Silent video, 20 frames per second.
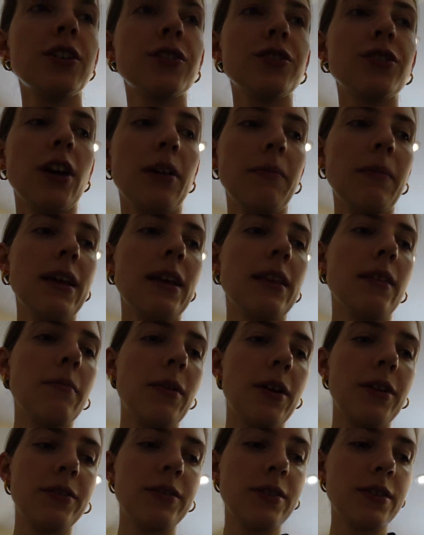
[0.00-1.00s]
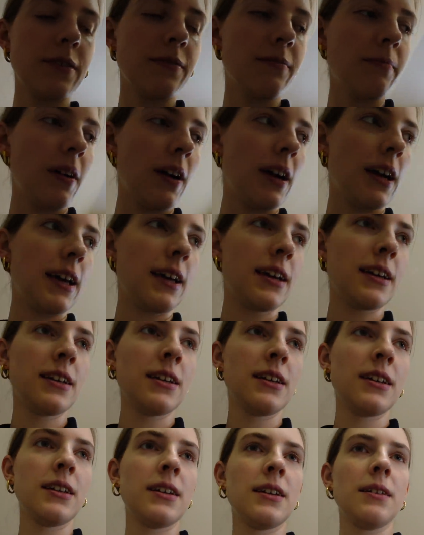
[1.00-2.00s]
Try and make the most of my
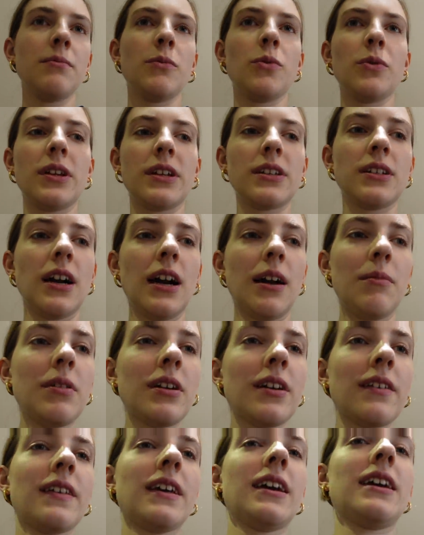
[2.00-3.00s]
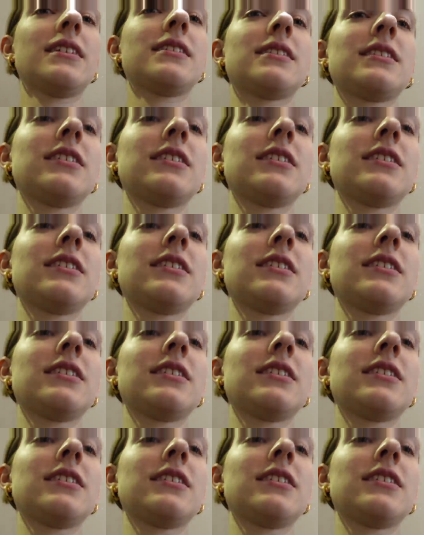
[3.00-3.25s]
morning time. Look at this.